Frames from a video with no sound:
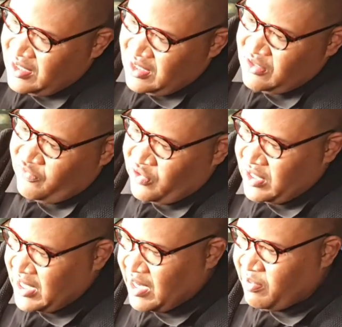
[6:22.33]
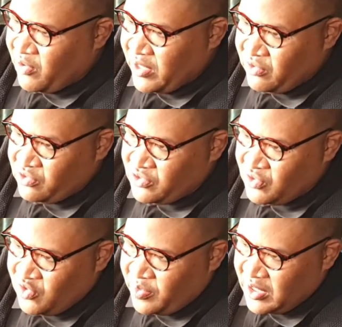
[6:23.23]
Then you've got an upper one
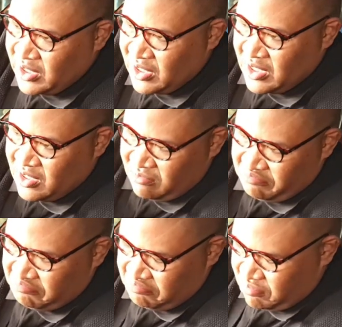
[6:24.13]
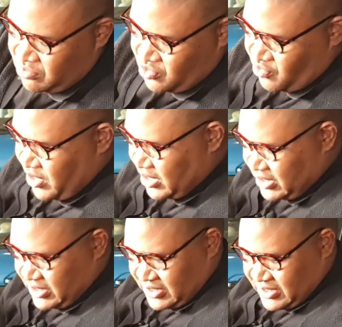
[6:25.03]
also opening there. Great
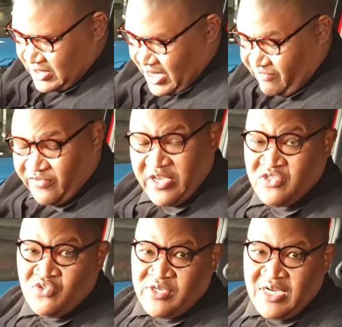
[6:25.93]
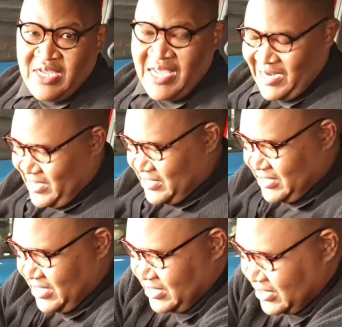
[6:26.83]
stuff. As usual, let's
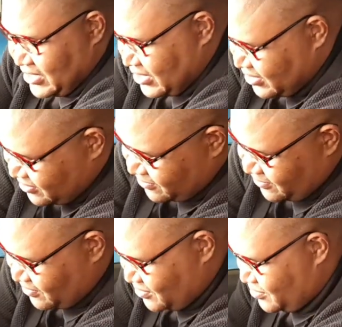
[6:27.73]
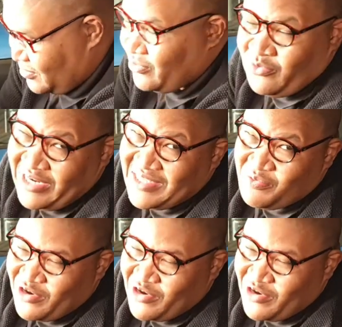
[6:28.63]
test. Well, it's